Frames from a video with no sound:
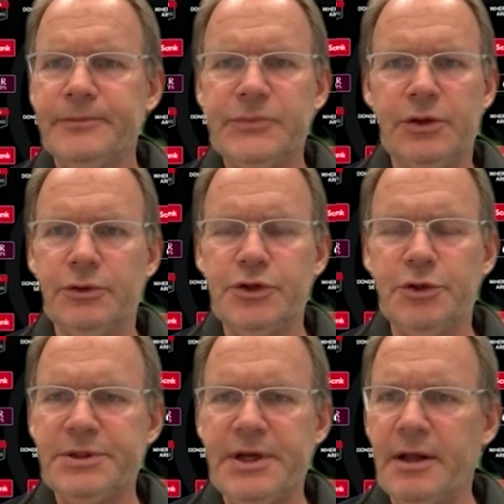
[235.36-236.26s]
So
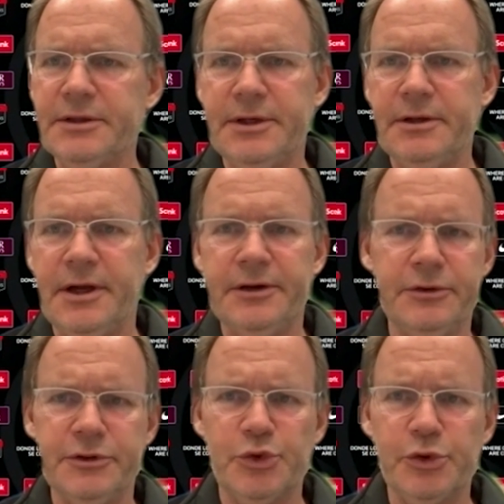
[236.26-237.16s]
super talented. I know
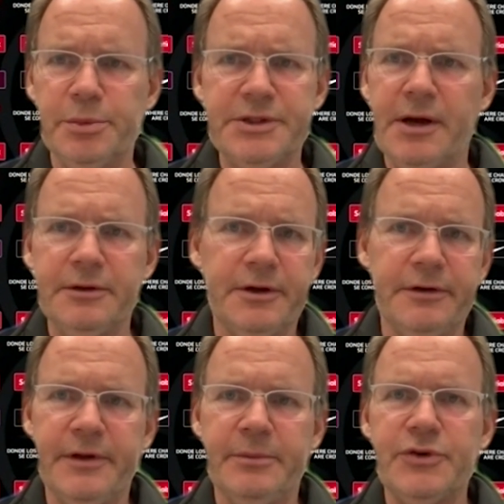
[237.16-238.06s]
there's rumors out there
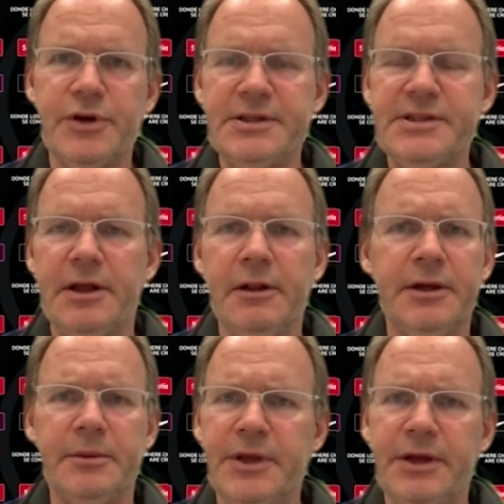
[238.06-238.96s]
of them trying to sell
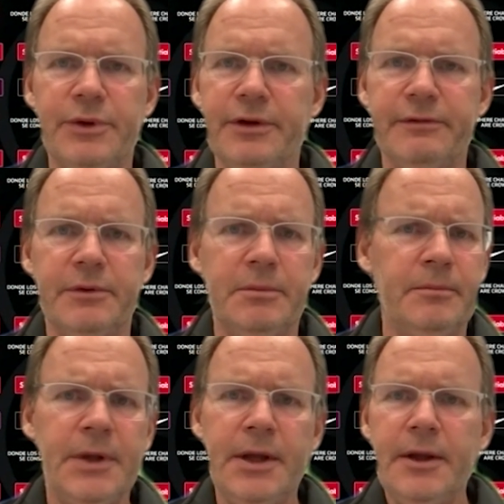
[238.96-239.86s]
him, get rid of
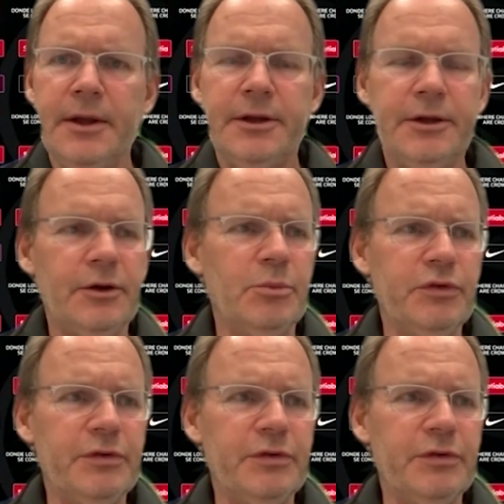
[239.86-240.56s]
him, you know, move